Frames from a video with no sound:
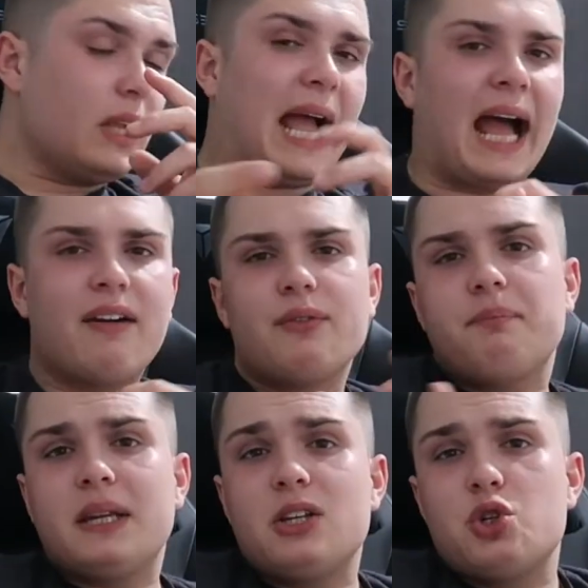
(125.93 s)

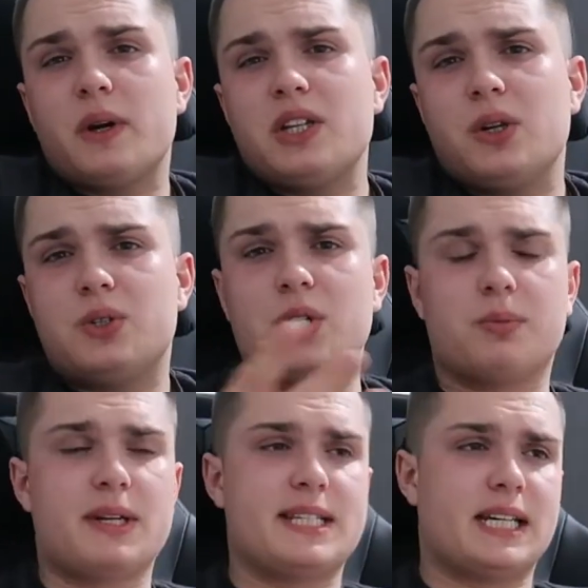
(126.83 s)
Haven't been enjoying
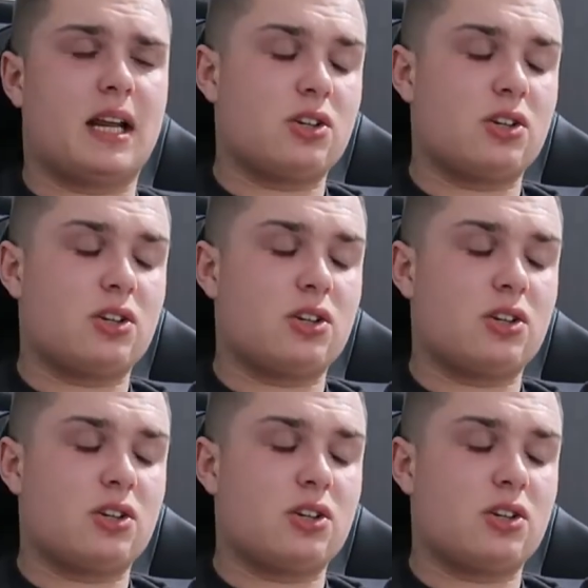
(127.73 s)
YouTube recently.